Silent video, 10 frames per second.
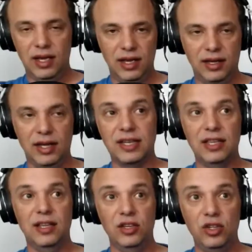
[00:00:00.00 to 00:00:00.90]
Because
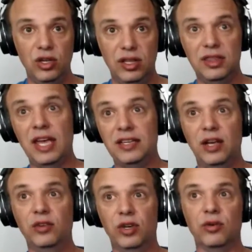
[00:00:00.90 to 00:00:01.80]
they
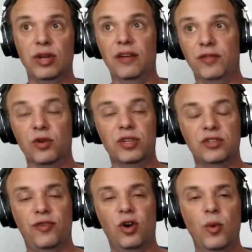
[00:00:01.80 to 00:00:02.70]
tell you, if you're this
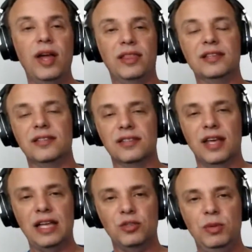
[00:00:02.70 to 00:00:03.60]
far away, this is
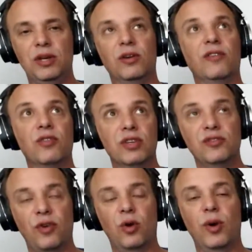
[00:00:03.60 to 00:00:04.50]
that speaker. If you're
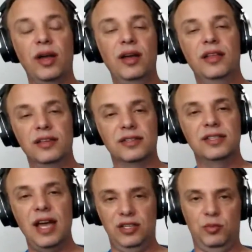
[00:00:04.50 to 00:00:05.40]
this far away, this is
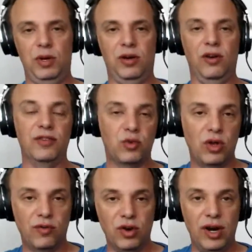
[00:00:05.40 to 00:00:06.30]
that speaker. If it's
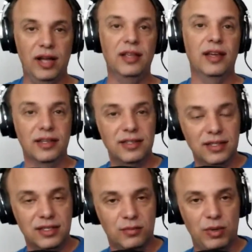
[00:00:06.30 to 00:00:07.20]
right over your head, it's
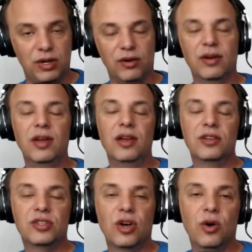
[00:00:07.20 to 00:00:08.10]
this speaker.
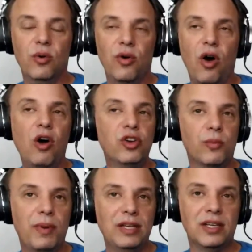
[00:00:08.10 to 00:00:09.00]
So all you're
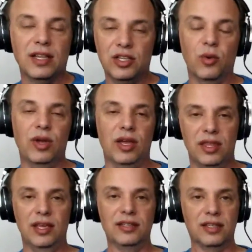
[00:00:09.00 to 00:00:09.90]
basically doing
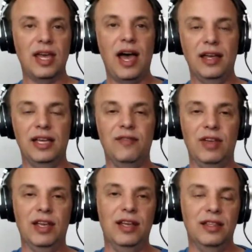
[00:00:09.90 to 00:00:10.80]
is that,
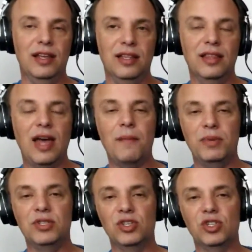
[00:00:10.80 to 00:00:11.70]
giving it that
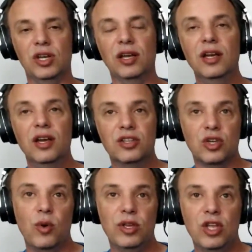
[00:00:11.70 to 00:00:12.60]
positioning.
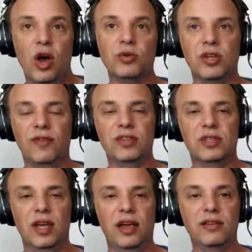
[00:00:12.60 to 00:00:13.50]
So it knows if it's
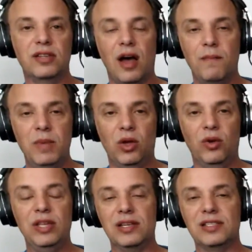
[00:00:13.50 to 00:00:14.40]
a top
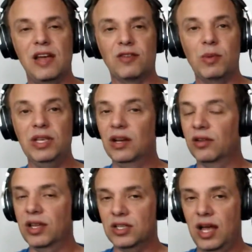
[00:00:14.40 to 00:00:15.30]
middle, it doesn't have to be
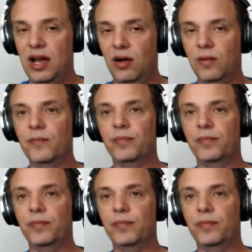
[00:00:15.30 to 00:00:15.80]
nearly as loud,